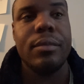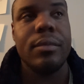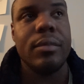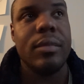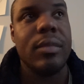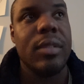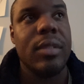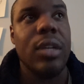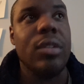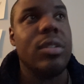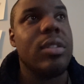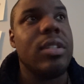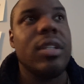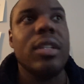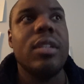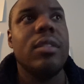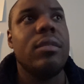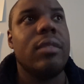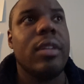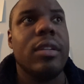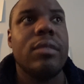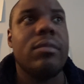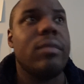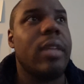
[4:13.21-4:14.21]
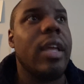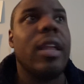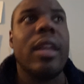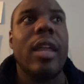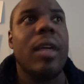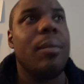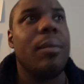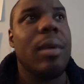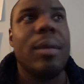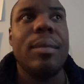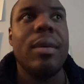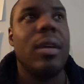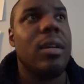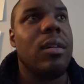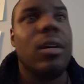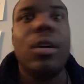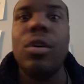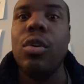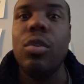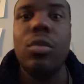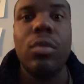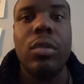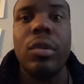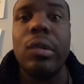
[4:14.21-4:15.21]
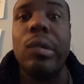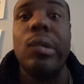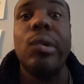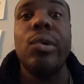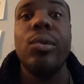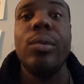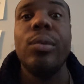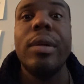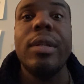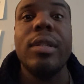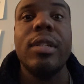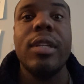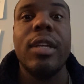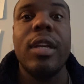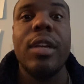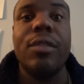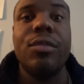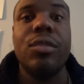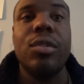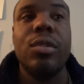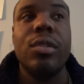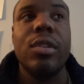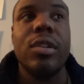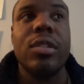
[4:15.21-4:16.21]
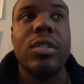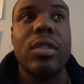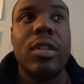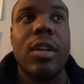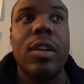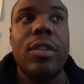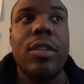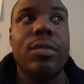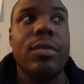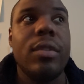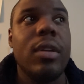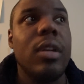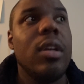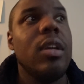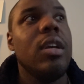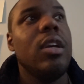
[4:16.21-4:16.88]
They'll take like maybe a whole week to give you your stuff,